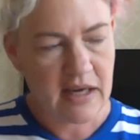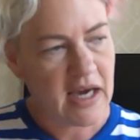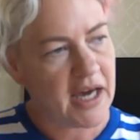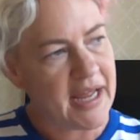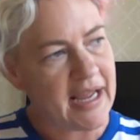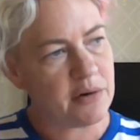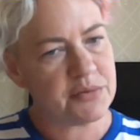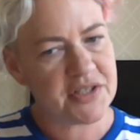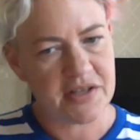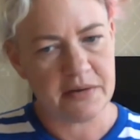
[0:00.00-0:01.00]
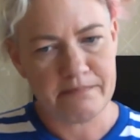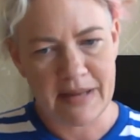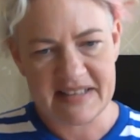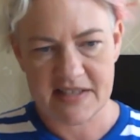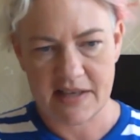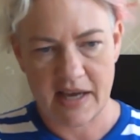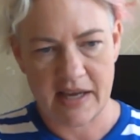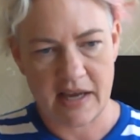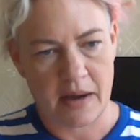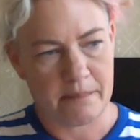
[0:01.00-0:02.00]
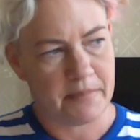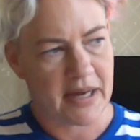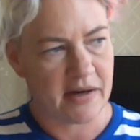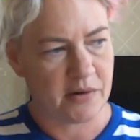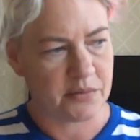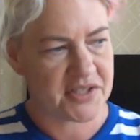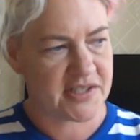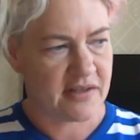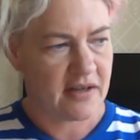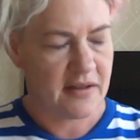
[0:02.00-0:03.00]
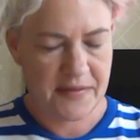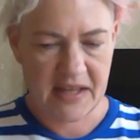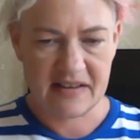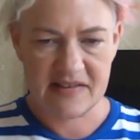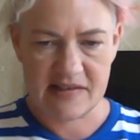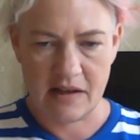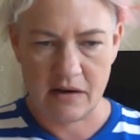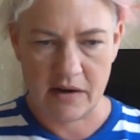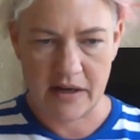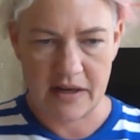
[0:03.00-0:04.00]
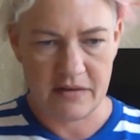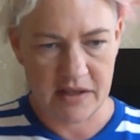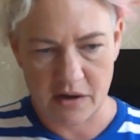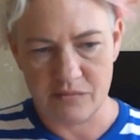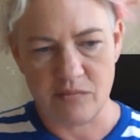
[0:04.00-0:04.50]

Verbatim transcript: And how do you mitigate about things like, you know,